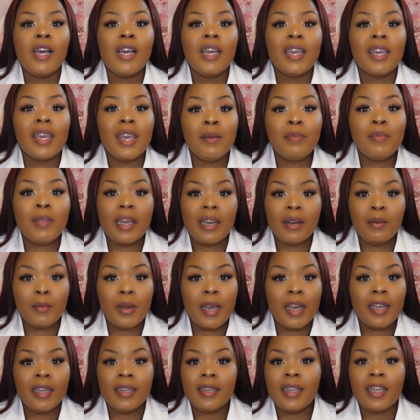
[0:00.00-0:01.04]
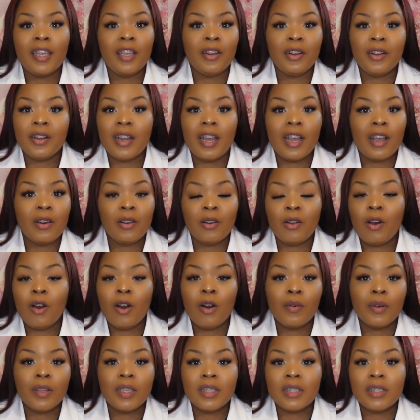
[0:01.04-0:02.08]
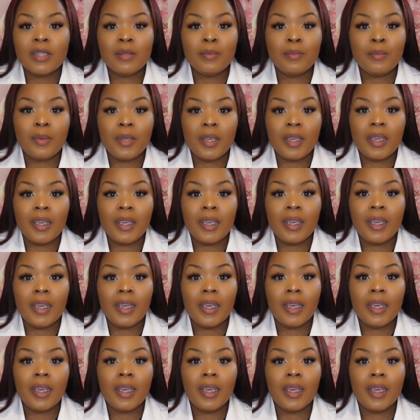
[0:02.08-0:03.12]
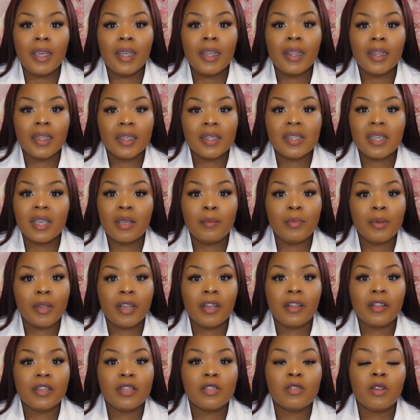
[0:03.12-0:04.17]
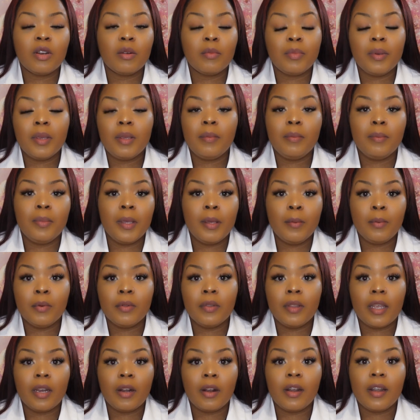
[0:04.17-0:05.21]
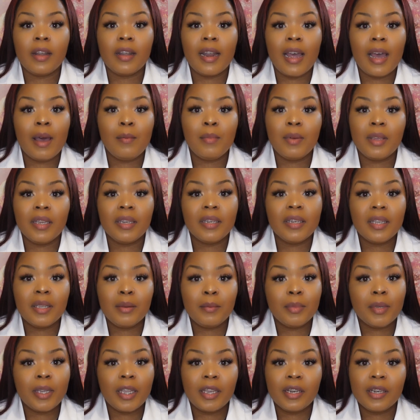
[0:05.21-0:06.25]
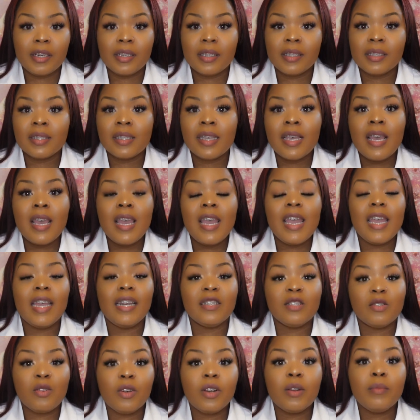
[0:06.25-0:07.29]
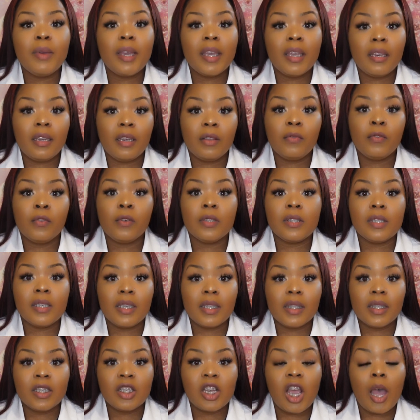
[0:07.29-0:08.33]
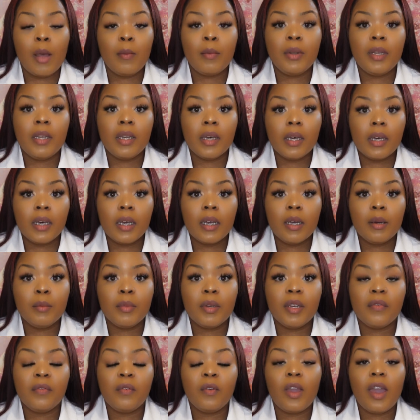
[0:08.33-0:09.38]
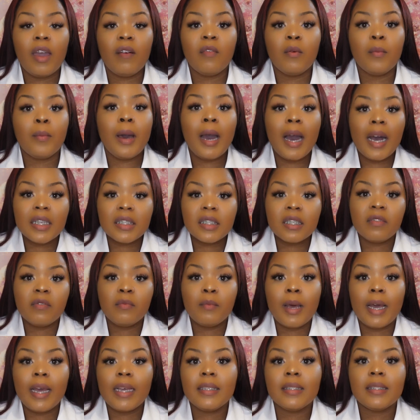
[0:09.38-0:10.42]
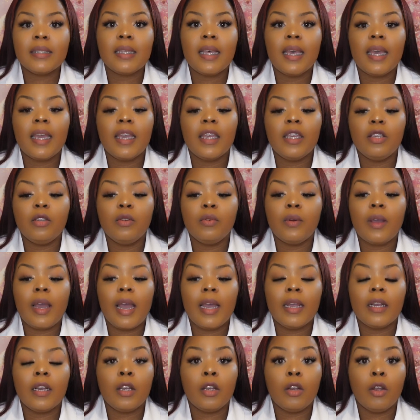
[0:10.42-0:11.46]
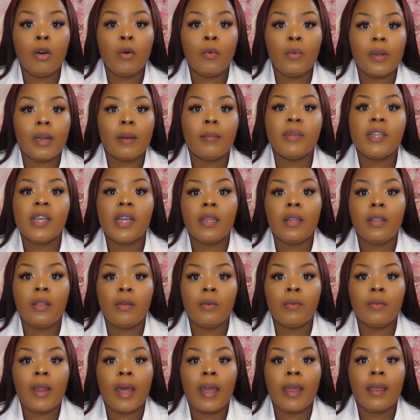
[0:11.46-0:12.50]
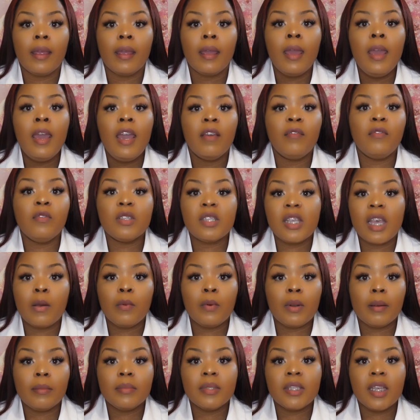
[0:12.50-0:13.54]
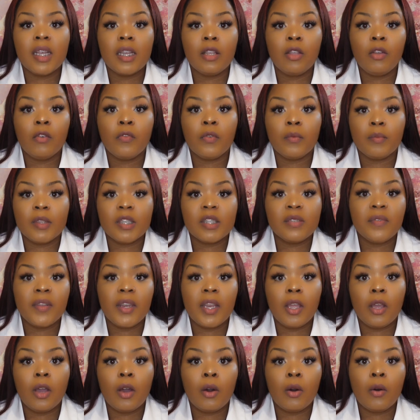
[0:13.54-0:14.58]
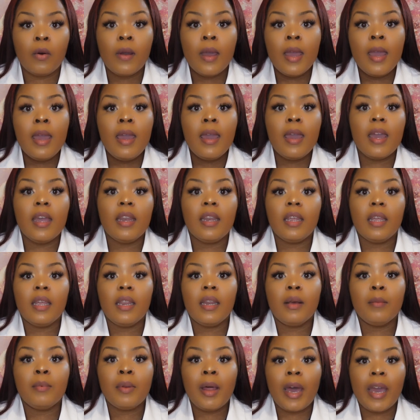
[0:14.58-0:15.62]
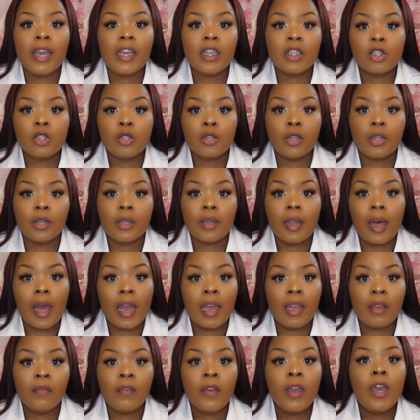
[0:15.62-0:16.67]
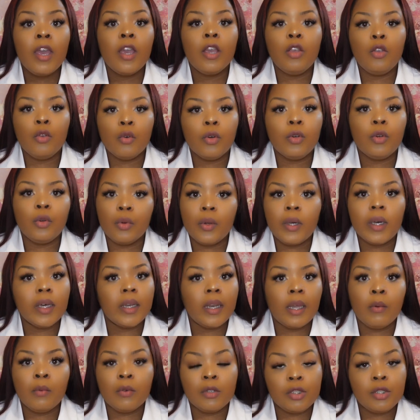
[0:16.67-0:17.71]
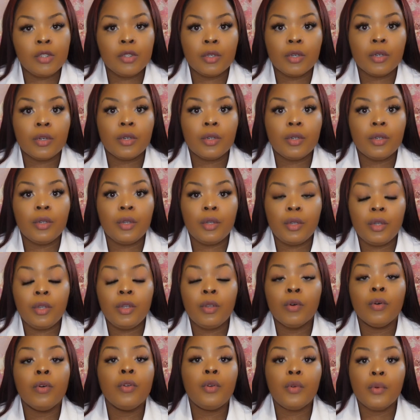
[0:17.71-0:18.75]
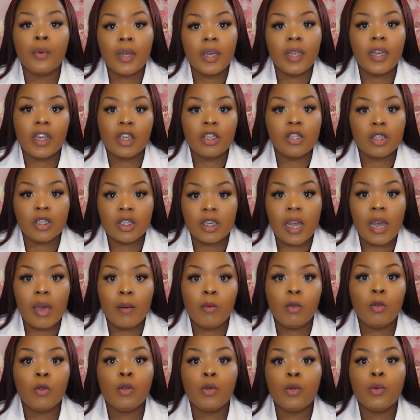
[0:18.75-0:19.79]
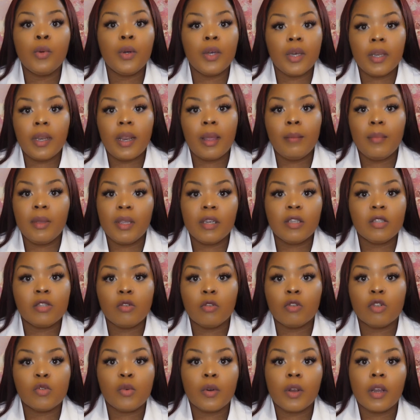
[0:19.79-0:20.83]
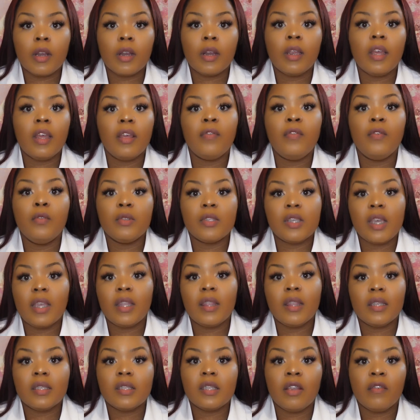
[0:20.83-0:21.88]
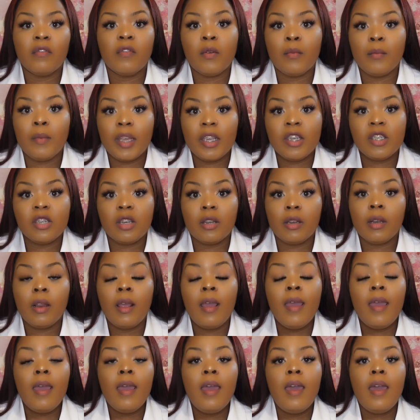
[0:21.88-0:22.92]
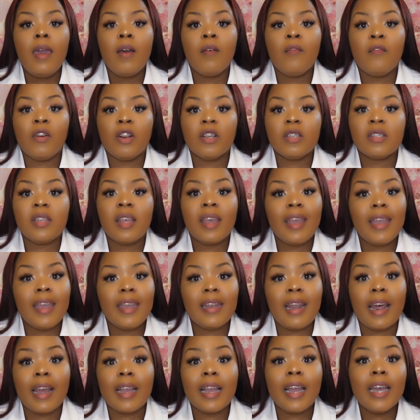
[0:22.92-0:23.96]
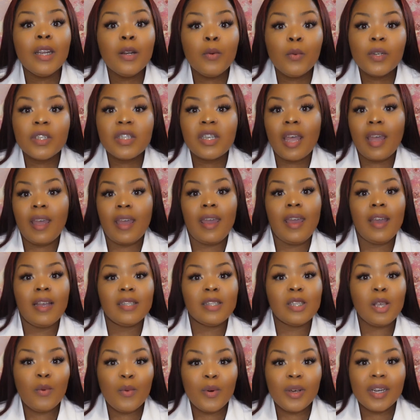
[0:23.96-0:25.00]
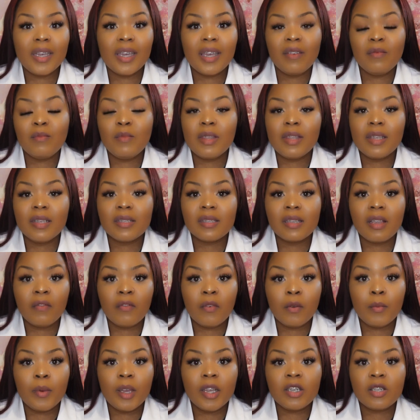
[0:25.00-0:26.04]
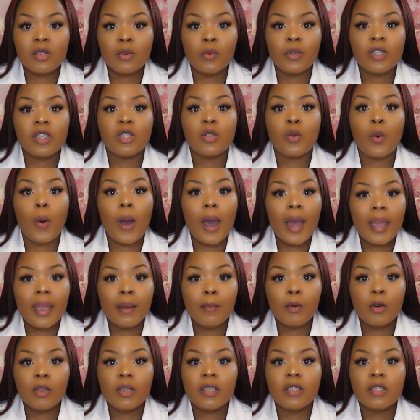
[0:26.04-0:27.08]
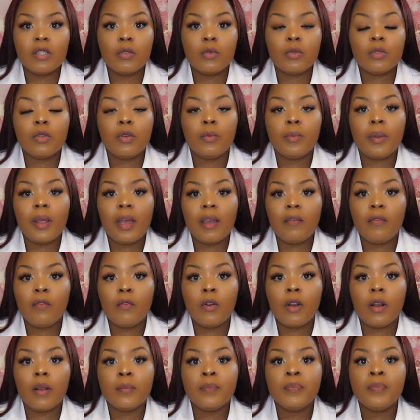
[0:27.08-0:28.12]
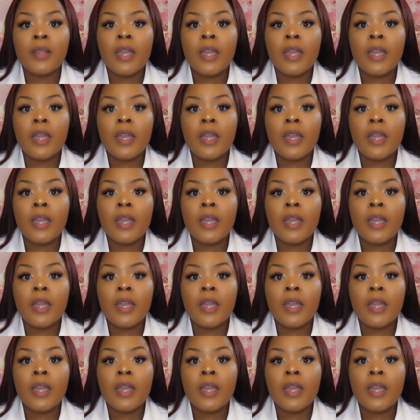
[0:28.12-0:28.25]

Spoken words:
keep that in mind, that you're not going to always be the team player. There's going to be people that are not being team players, and it's going to make it difficult to get the job done. But if you have a positive mindset and you kind of know what I'm telling you, like if you take what I'm telling you from this video and then apply it to your life, you'll do good at what you'll do good at your job. You'll do good at being a social worker if you take this information firsthand. I kind of wish I had someone to give me this information, which is why I'm on this YouTube platform,